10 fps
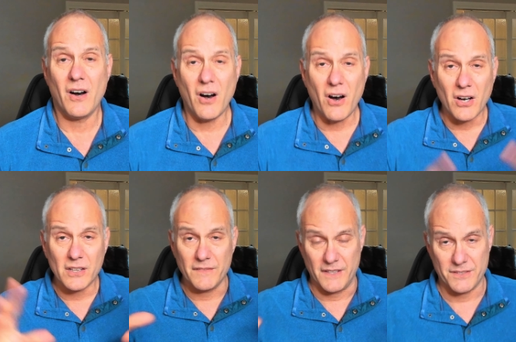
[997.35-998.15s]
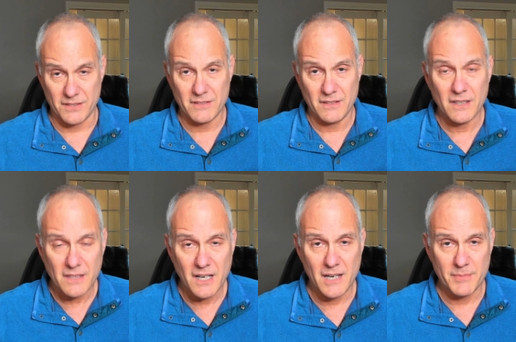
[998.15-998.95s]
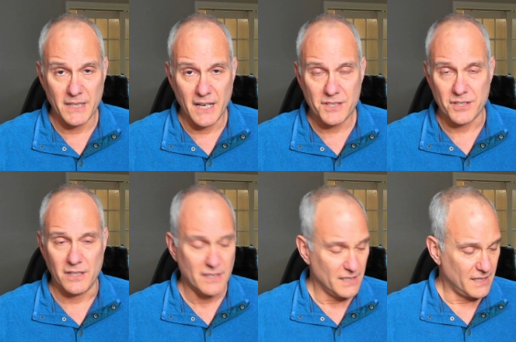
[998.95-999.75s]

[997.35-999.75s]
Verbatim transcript: all of this in combination,